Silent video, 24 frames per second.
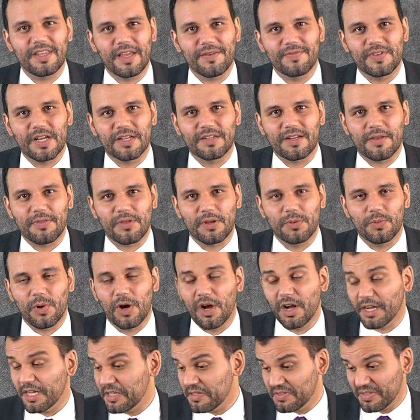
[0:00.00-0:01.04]
they've done nothing
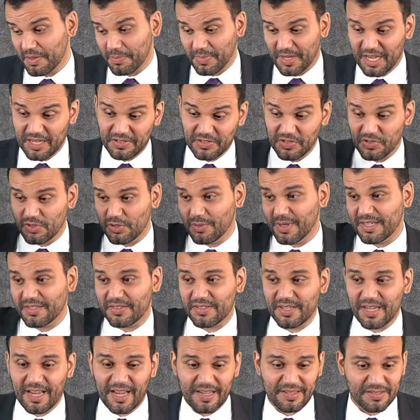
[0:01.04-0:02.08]
wrong. In some cases, U S
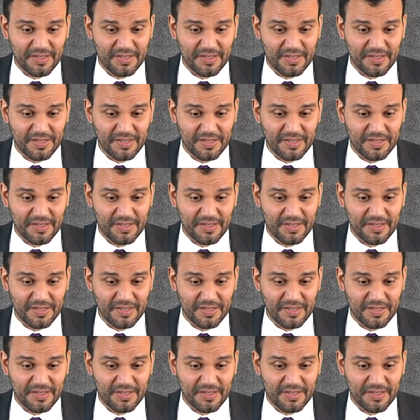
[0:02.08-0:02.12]
C I